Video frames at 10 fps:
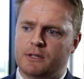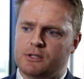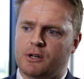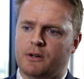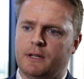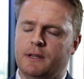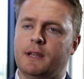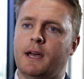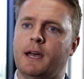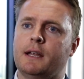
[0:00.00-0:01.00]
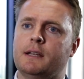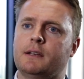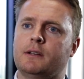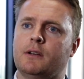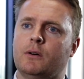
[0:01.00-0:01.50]
the jury that,
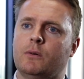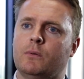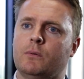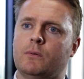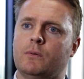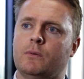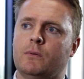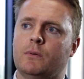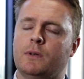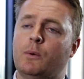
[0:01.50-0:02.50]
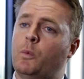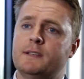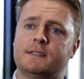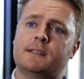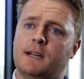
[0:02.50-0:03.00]
it
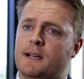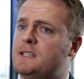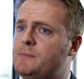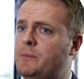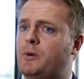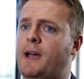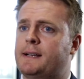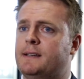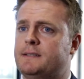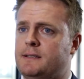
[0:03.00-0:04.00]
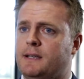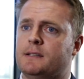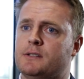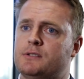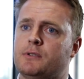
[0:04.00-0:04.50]
wasn't custom and practice in the
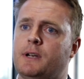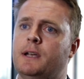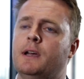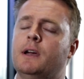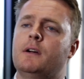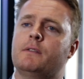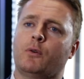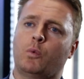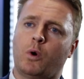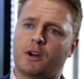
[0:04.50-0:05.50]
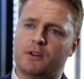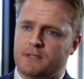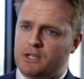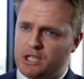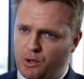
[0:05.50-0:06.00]
industry for workers
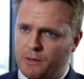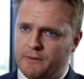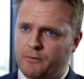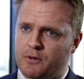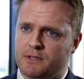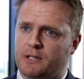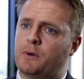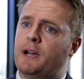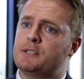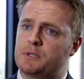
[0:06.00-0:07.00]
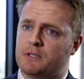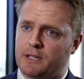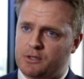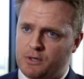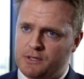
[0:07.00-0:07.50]
that show up before sunrise, which
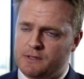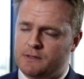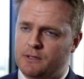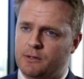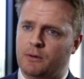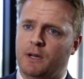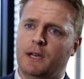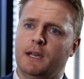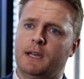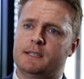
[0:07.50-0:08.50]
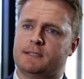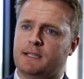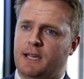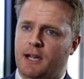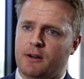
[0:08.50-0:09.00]
electricians do, is to
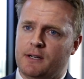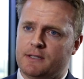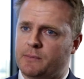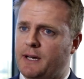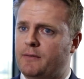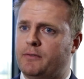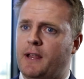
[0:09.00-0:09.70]
carry some kind of